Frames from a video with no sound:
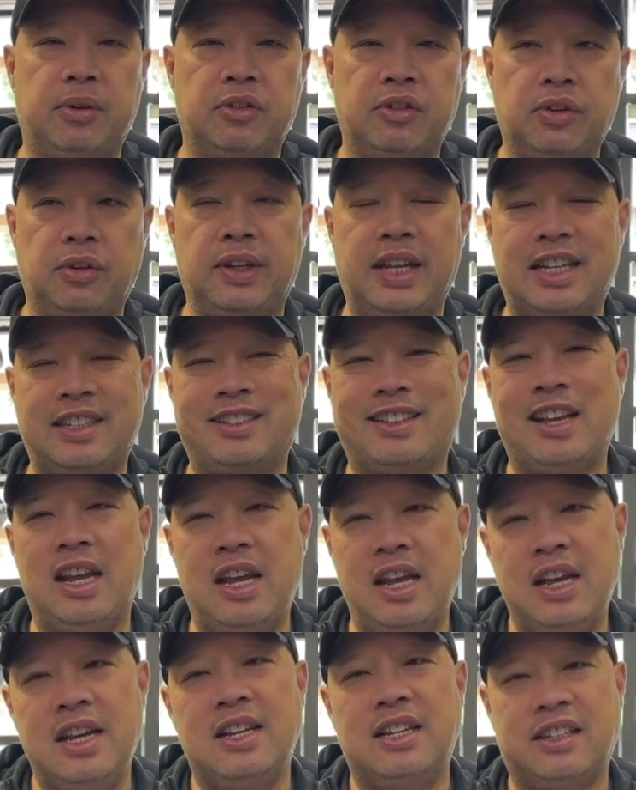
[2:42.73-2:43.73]
So that's
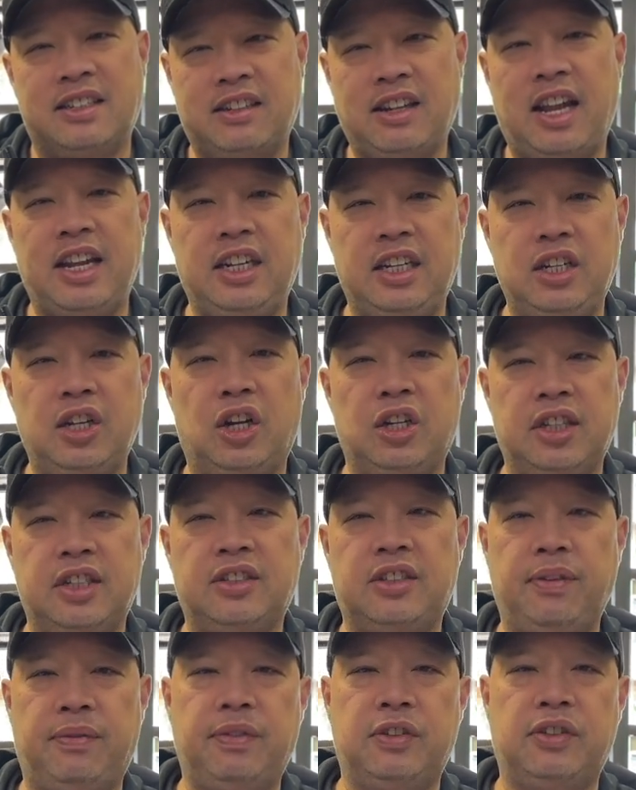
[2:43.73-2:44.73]
slightly on the
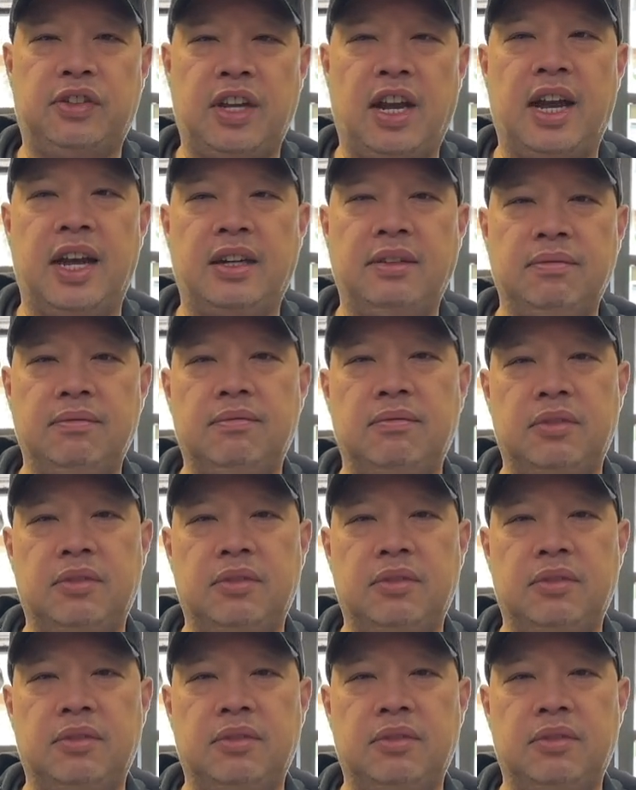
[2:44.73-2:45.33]
stiffer side.